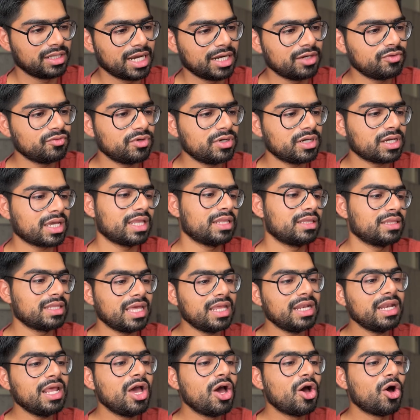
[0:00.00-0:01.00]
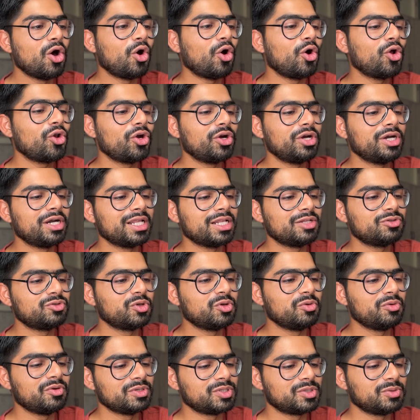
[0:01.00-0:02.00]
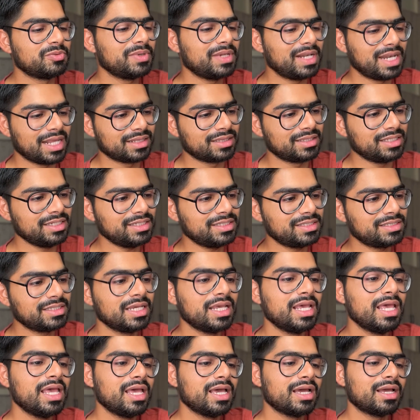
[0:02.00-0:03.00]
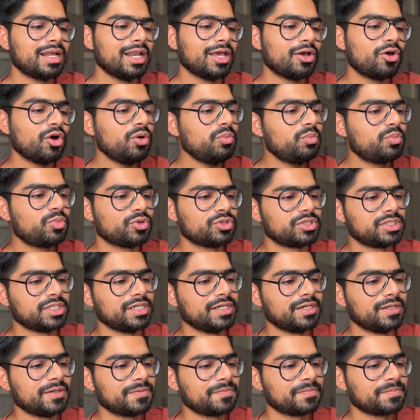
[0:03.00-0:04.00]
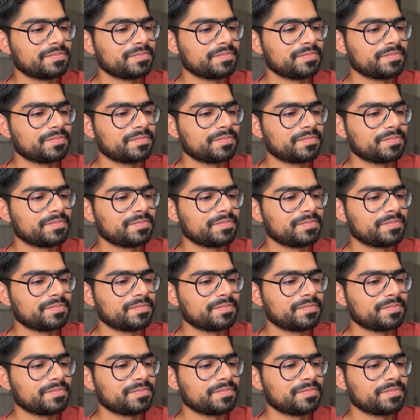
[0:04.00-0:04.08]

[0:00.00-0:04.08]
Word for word: network and then all your details will be visible like this click on proceed